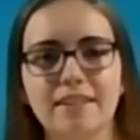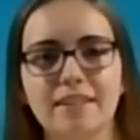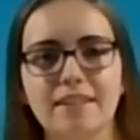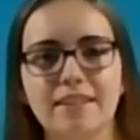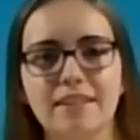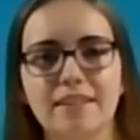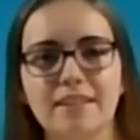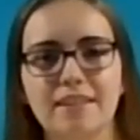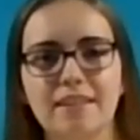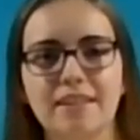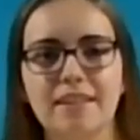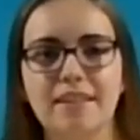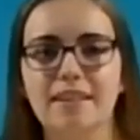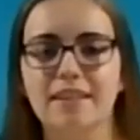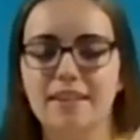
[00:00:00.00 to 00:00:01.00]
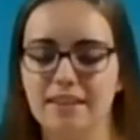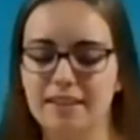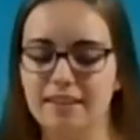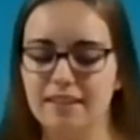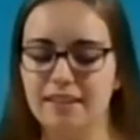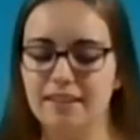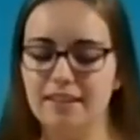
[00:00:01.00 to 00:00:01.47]

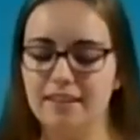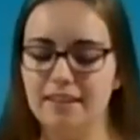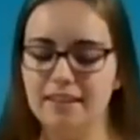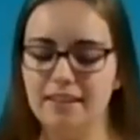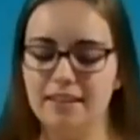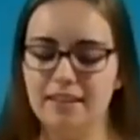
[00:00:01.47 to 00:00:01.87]
(silence)